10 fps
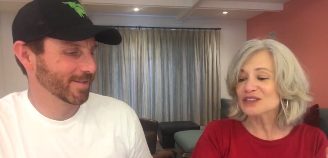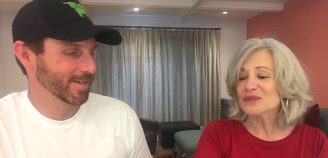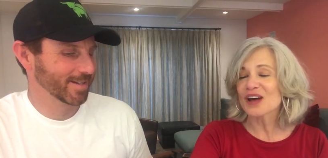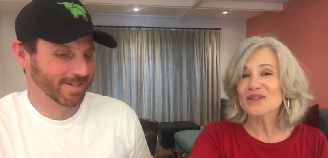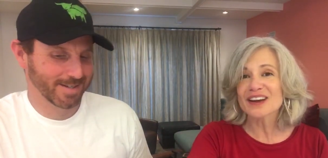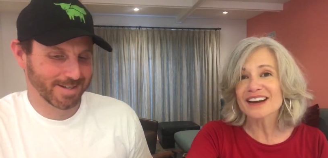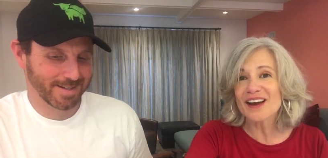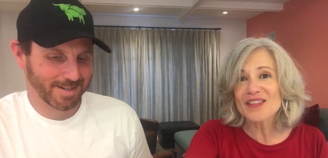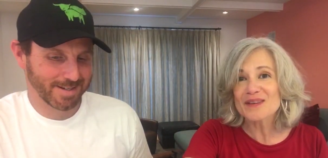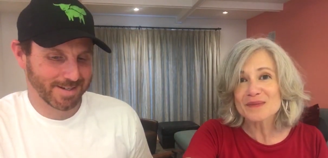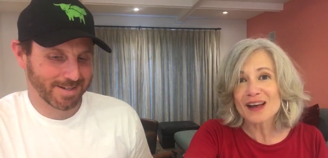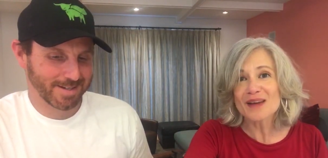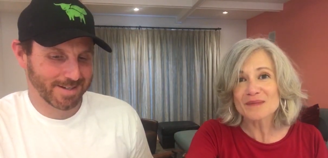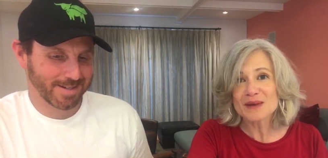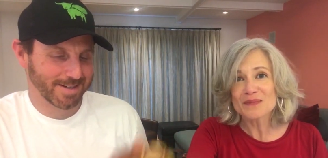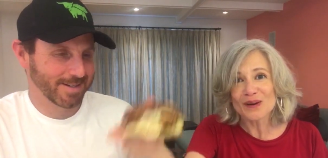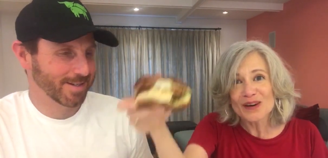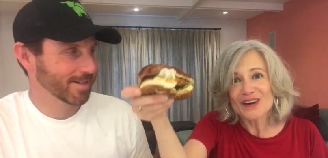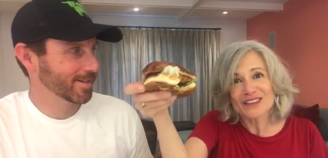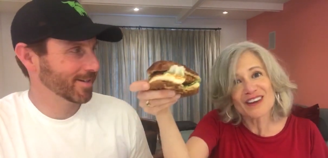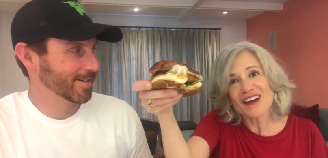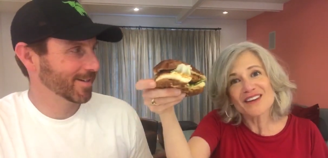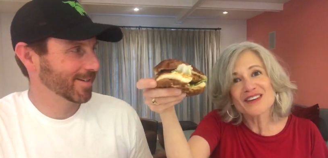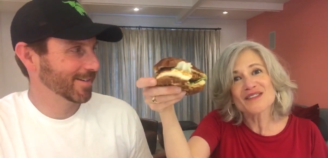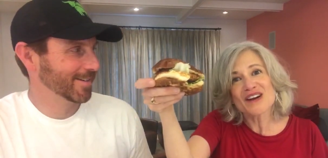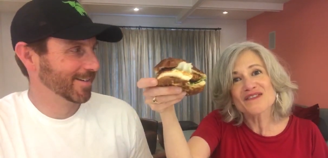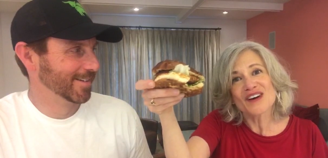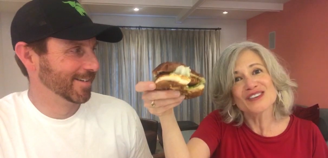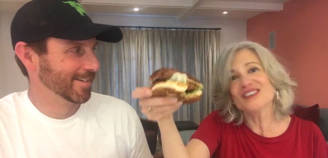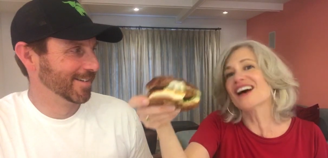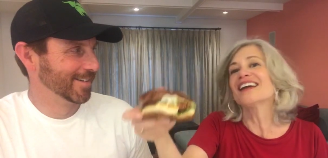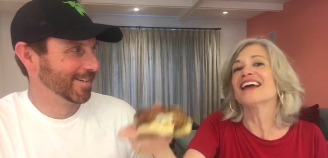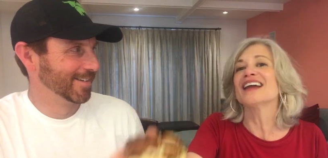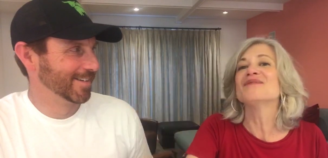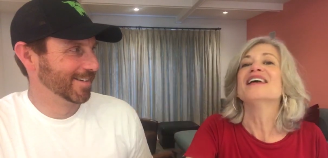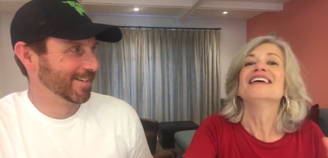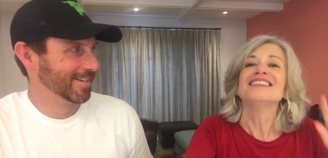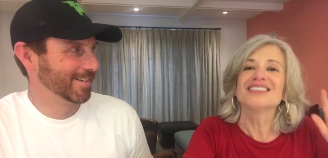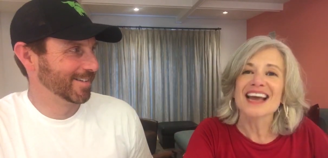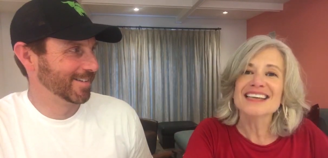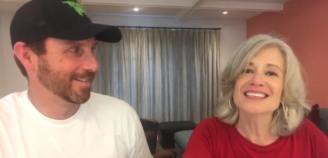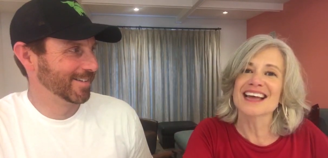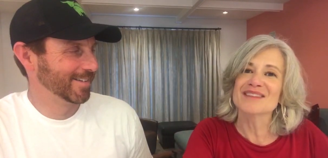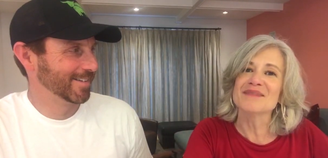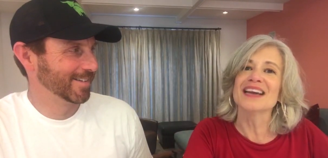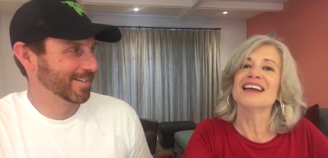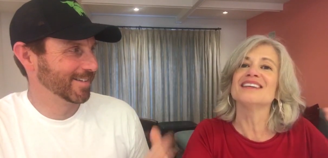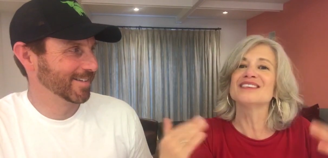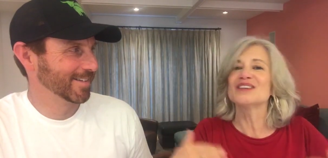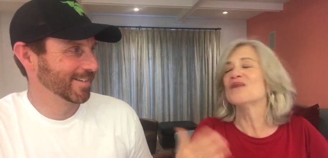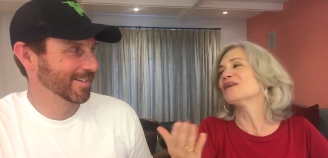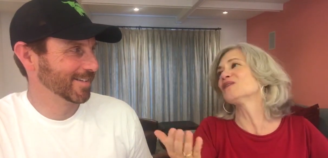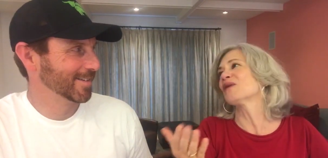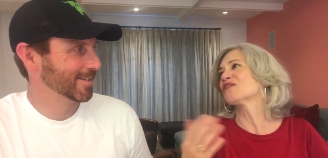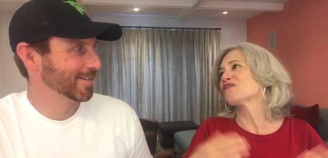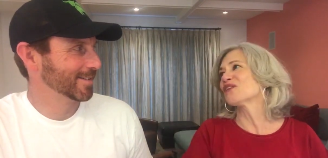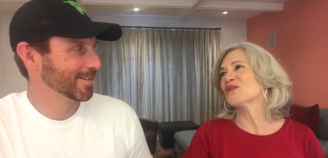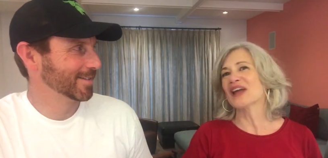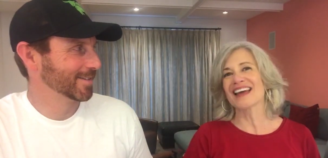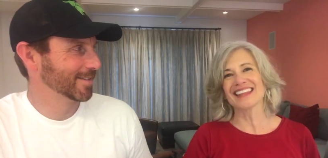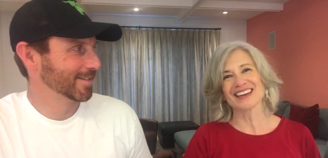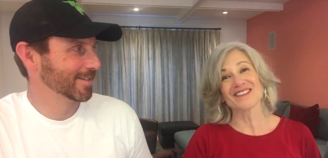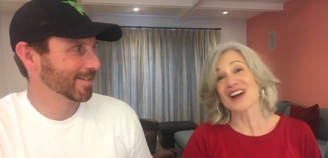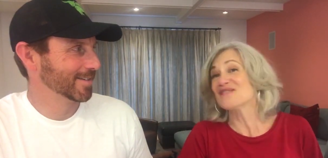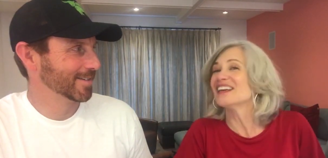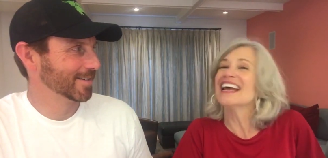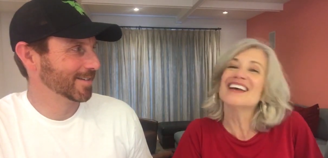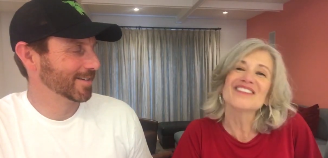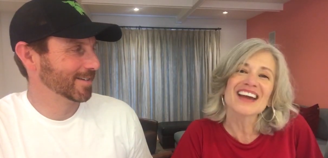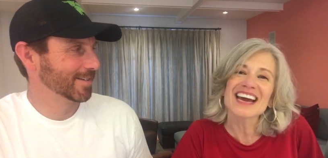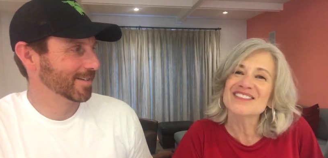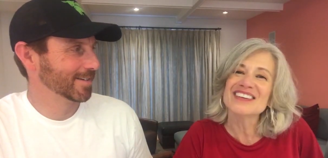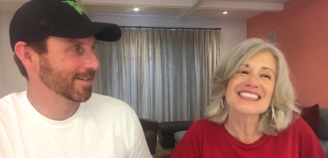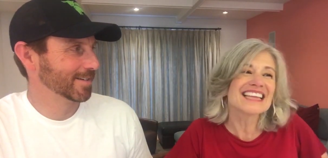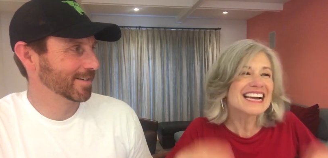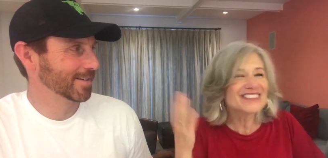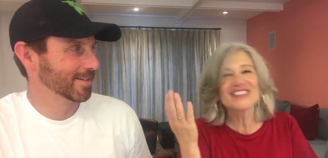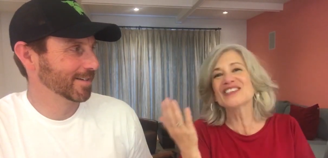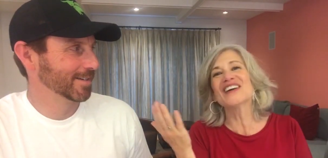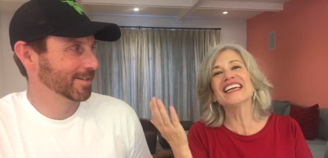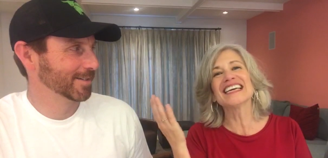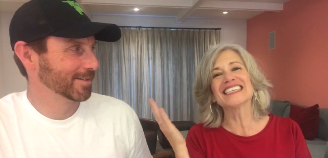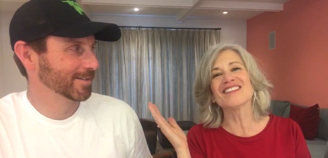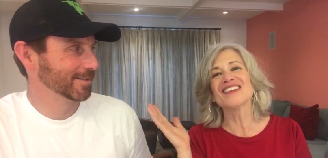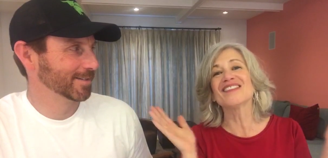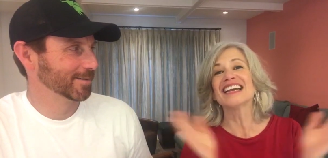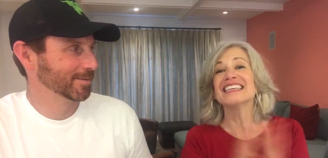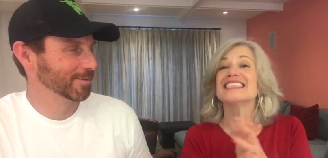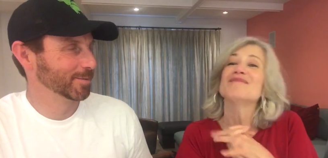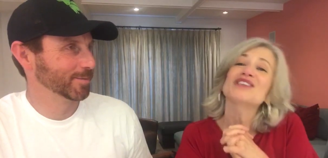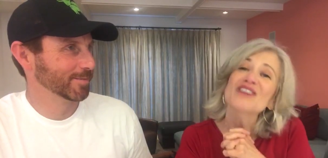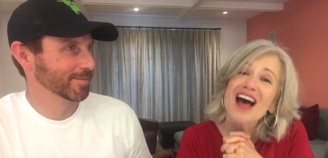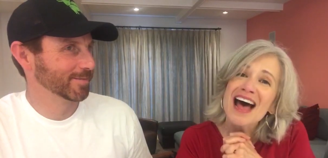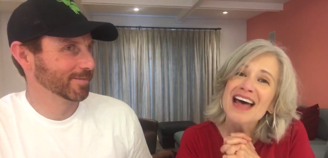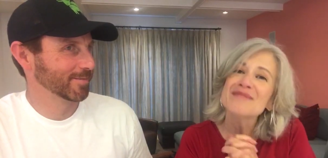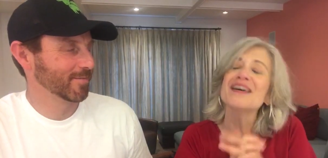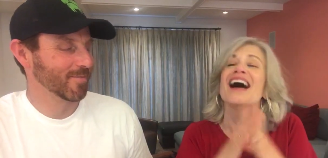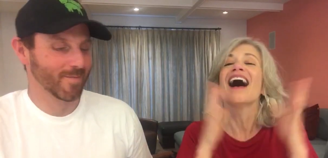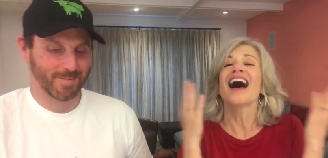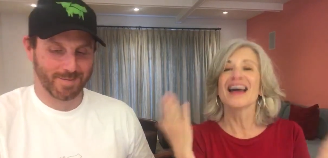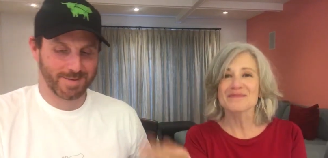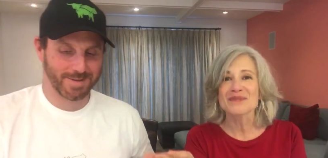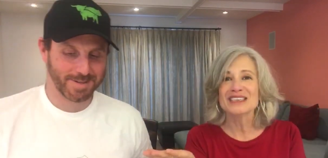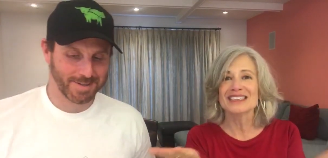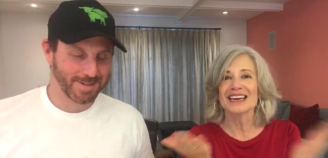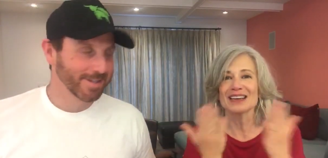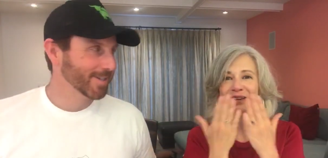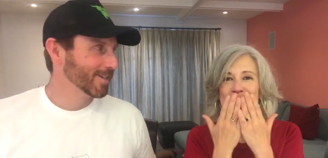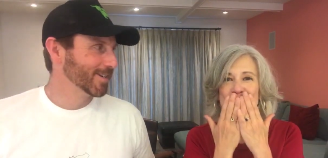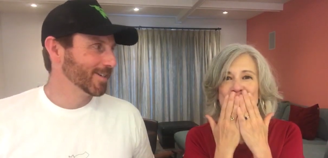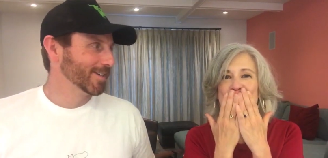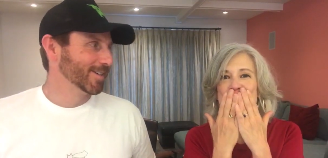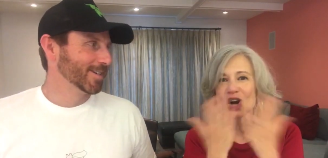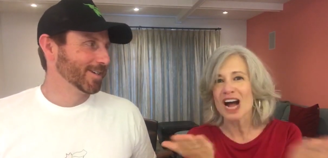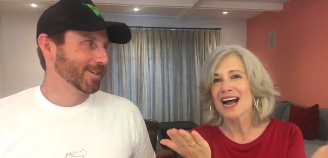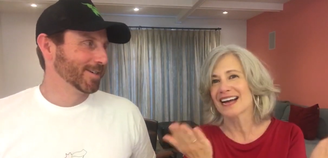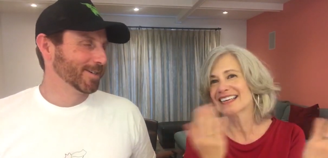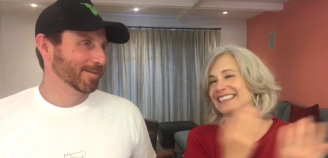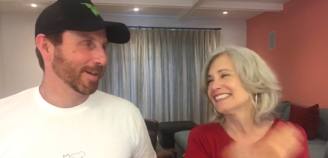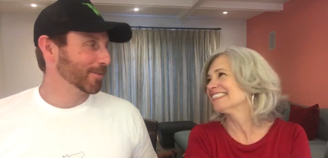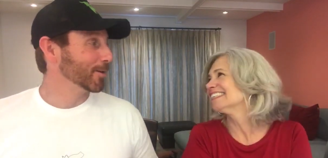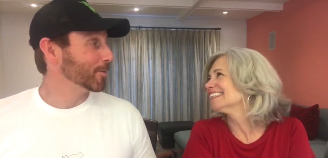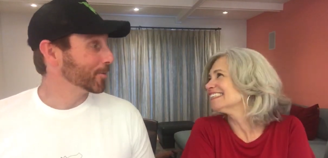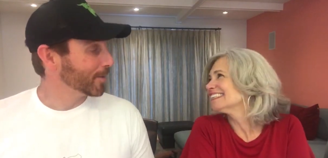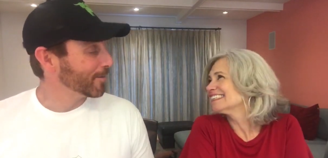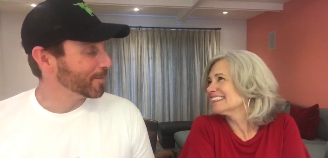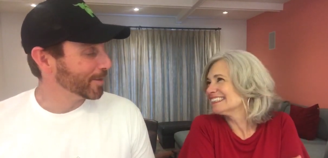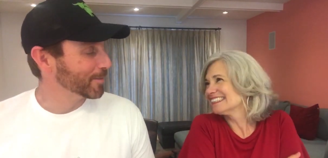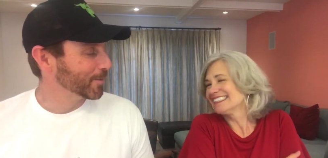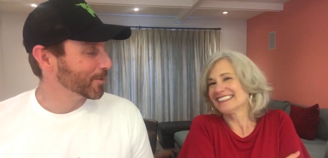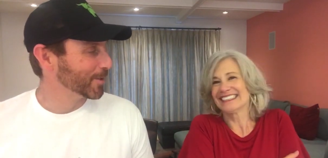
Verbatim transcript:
Speaker 1: And of course, we already know that Beyond Meat burgers they're everywhere, folks. You got to get them. Tastes like meat and is so much better for you and the environment and for animals. Thanks for joining us, everybody. Subscribe. I appreciate you. Mwah.
Speaker 2: Thanks very much for having me.